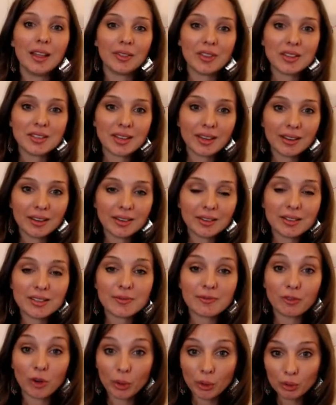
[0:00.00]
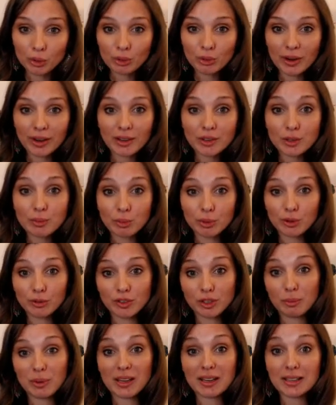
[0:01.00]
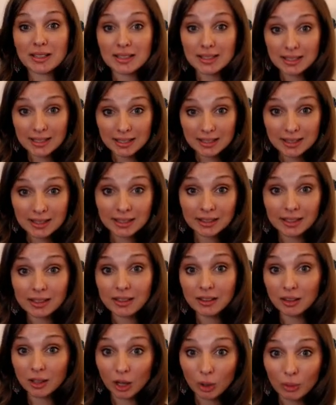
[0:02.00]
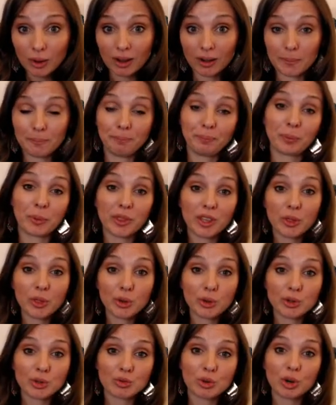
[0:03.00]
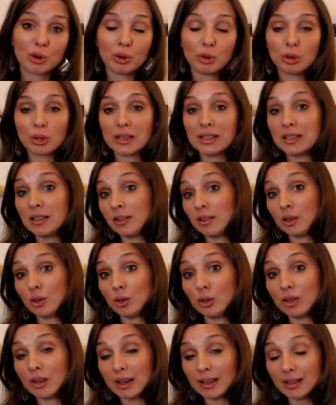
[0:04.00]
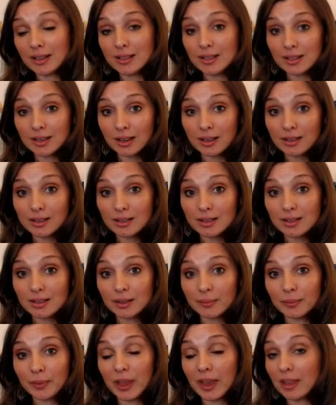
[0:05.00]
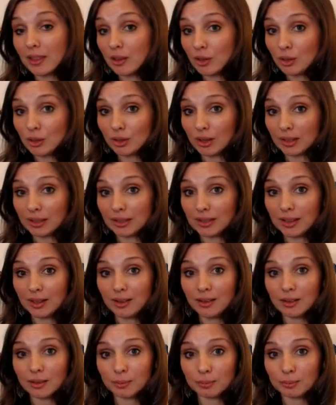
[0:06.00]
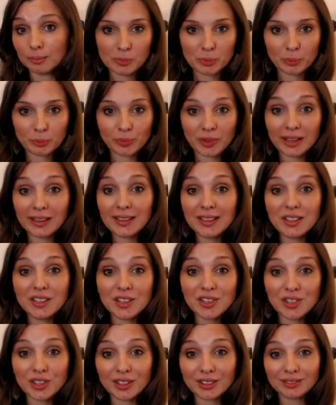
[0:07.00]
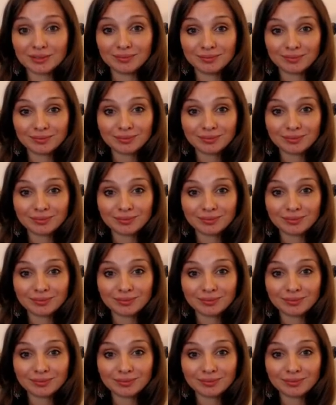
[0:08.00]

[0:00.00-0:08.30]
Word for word: The singer's vocal range proved to be consistently lower than those recorded in the United States and the United Kingdom. In addition,